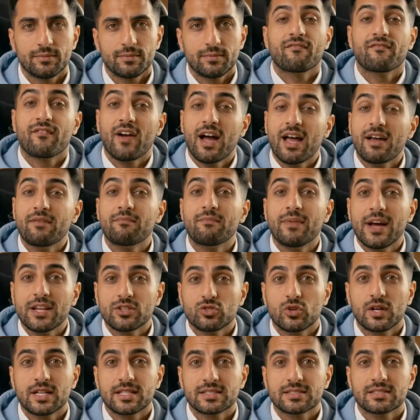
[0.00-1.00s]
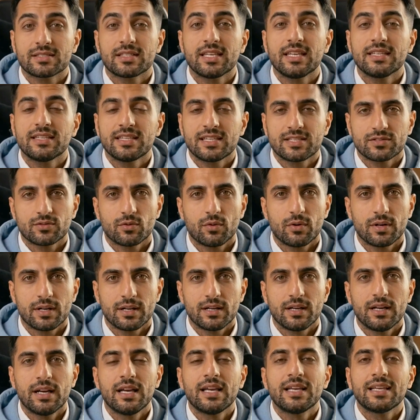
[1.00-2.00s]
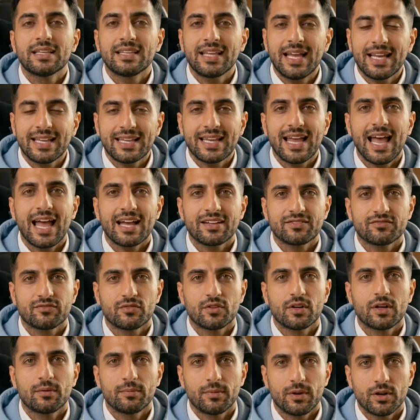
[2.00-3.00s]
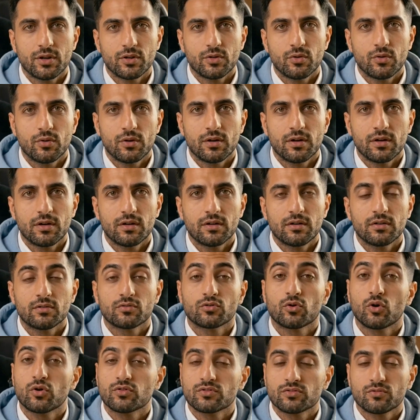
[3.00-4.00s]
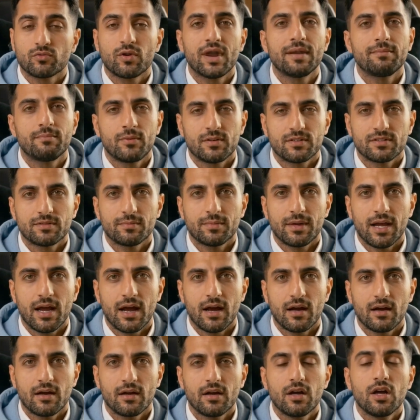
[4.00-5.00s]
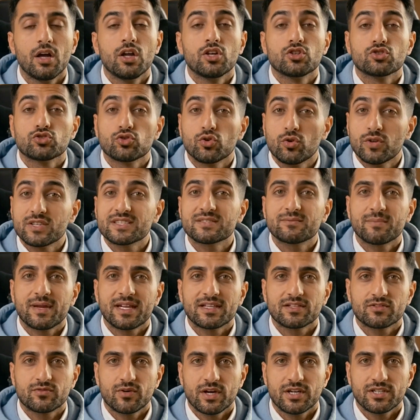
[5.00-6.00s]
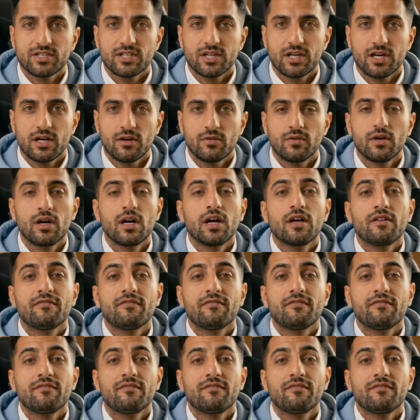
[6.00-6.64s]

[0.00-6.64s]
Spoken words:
5 metrics, in this order: net cash flow per door, gross rent multiplier, true expense ratio,